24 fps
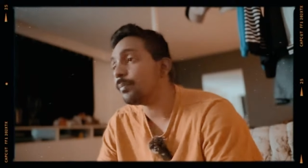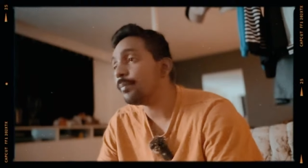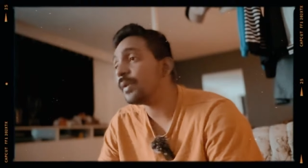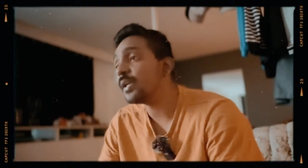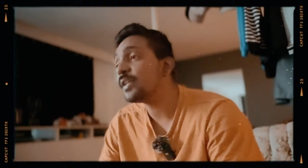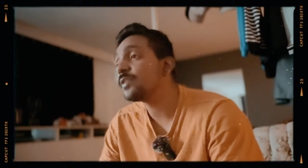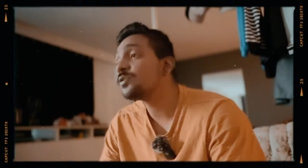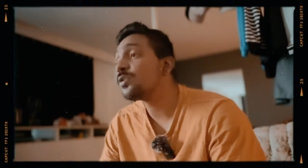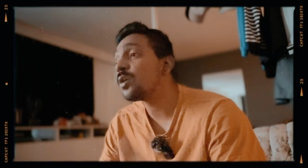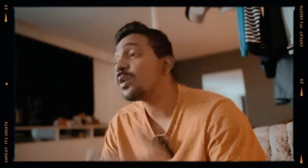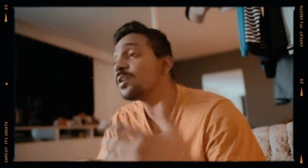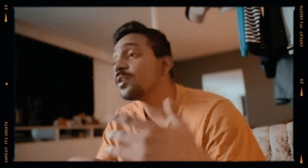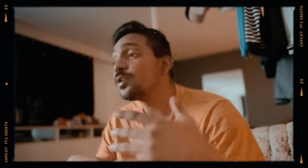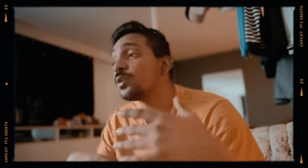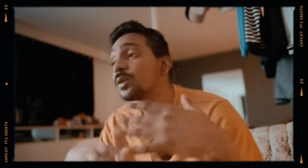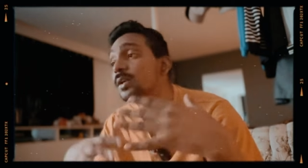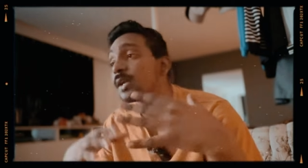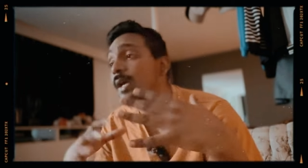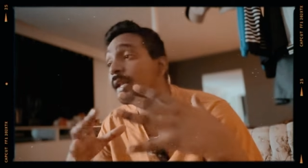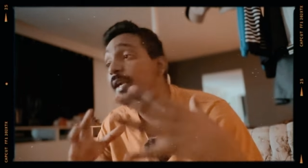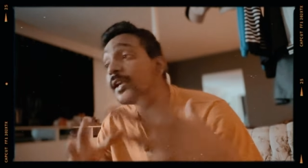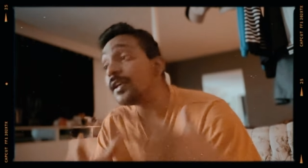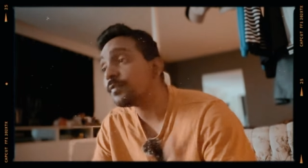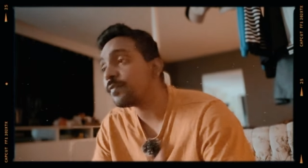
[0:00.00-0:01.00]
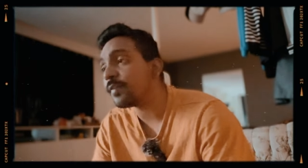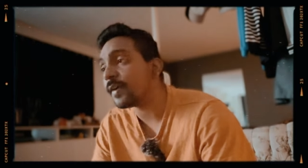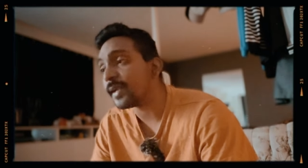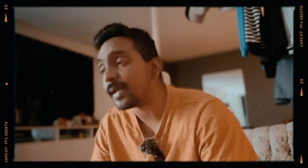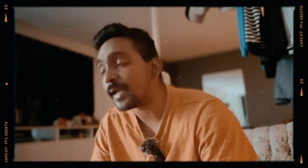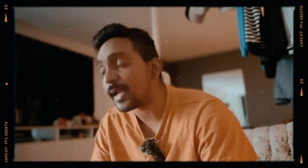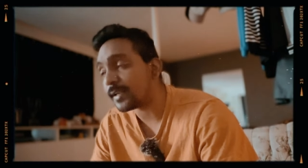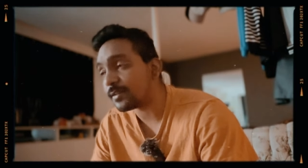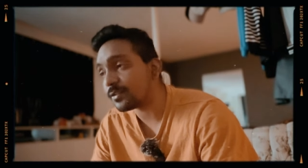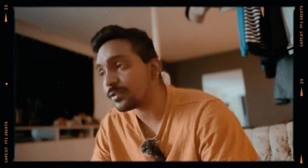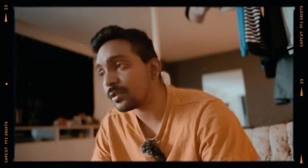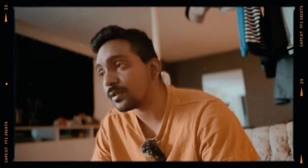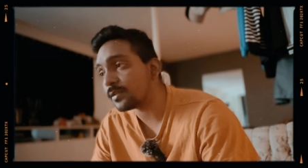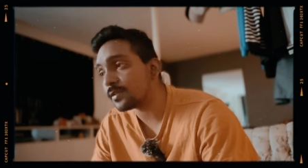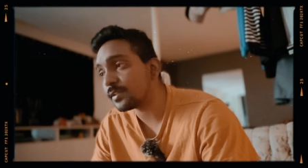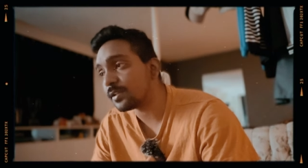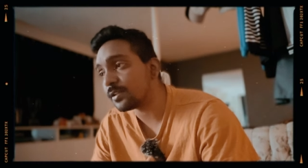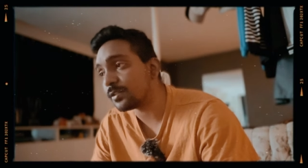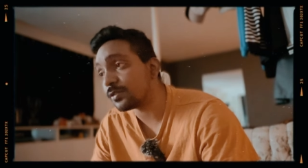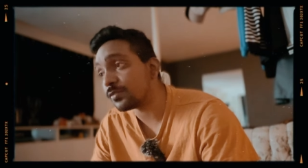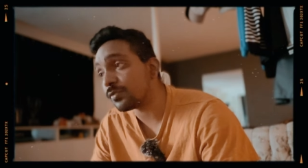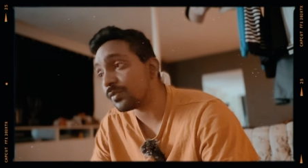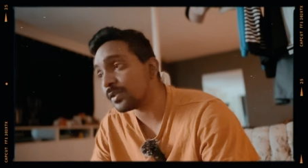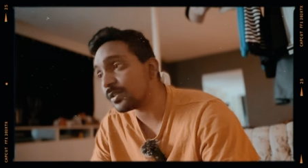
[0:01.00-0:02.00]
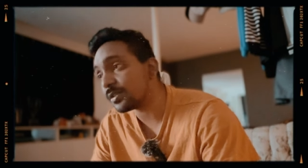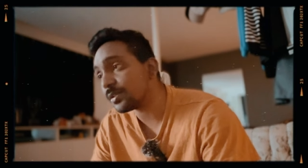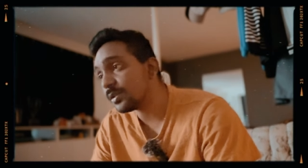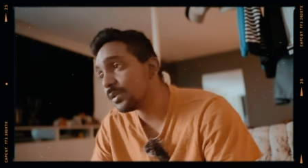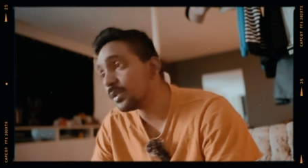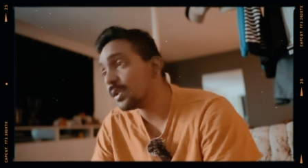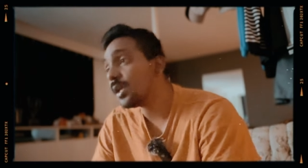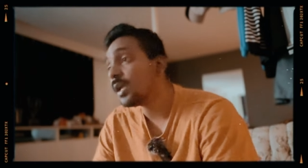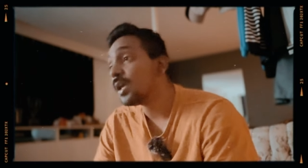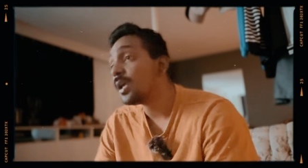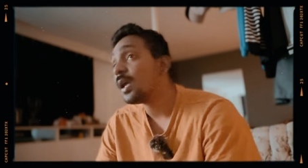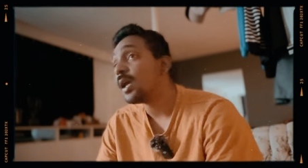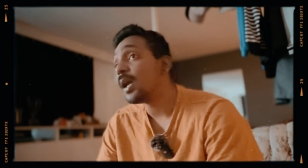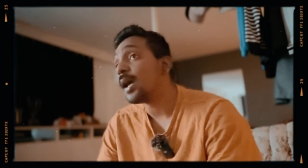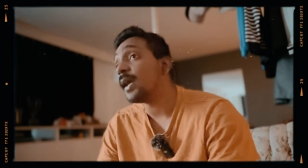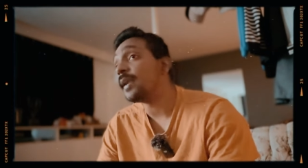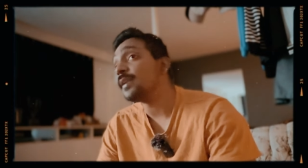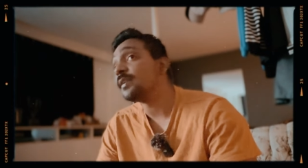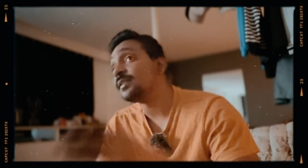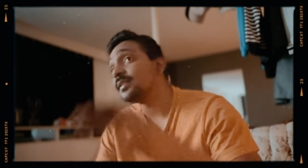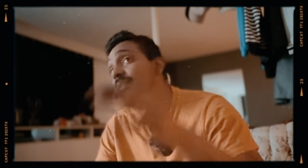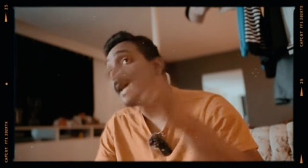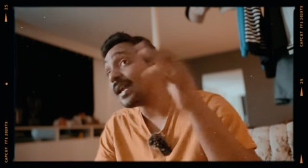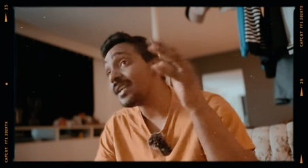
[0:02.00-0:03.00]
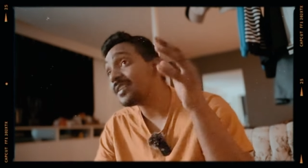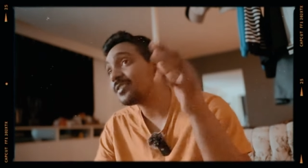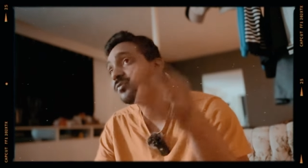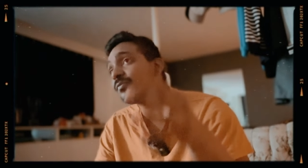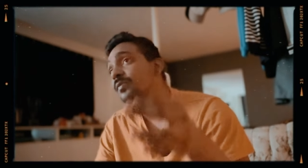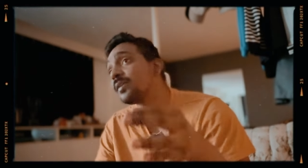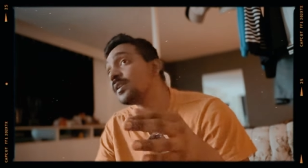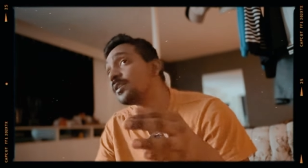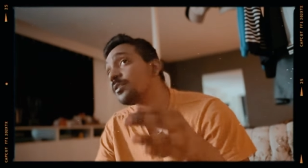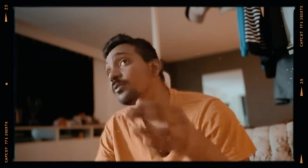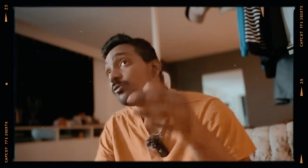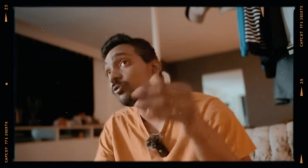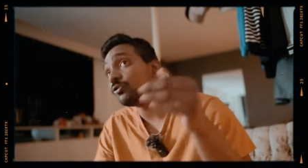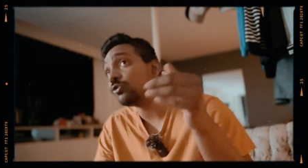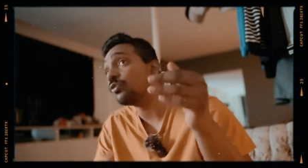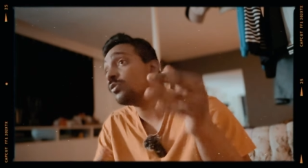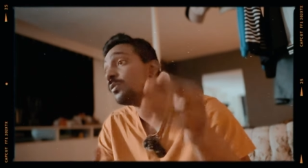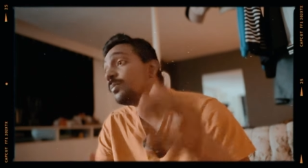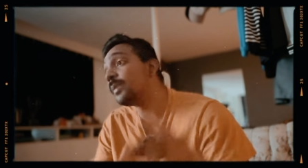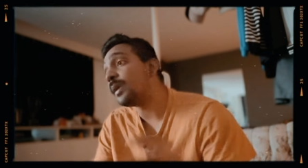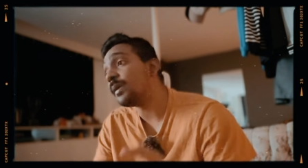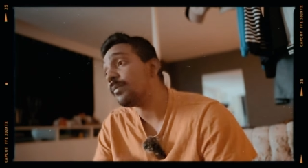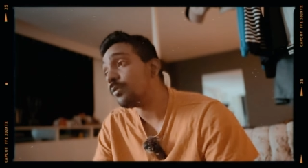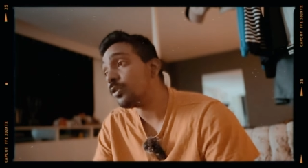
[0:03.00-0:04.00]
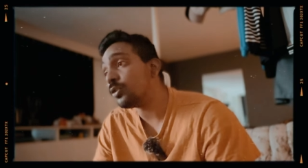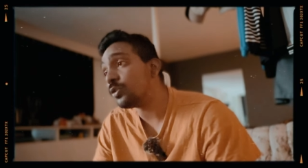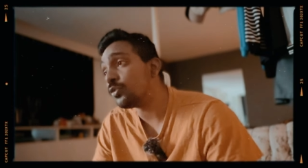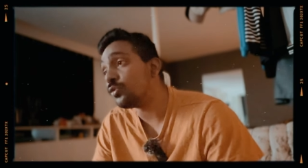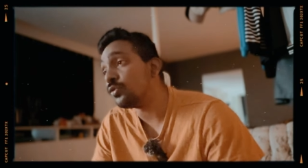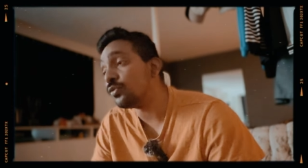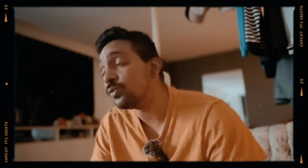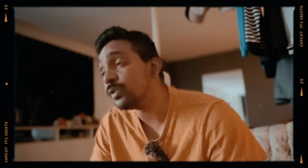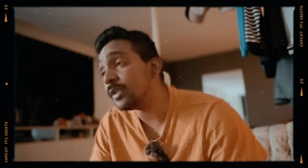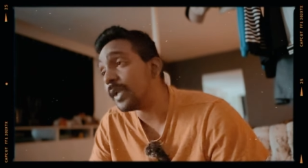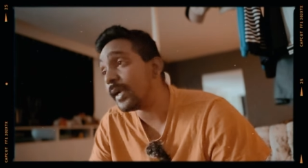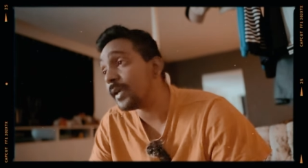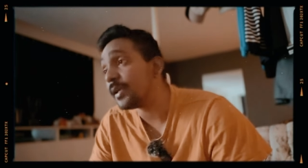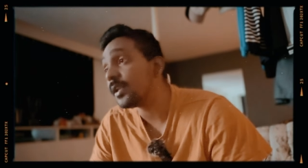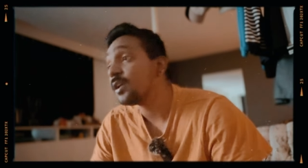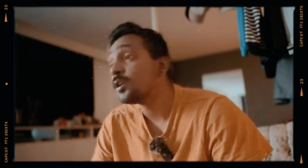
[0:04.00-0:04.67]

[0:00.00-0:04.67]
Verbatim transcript: based on your current financial situation and that's when you'll be able to do that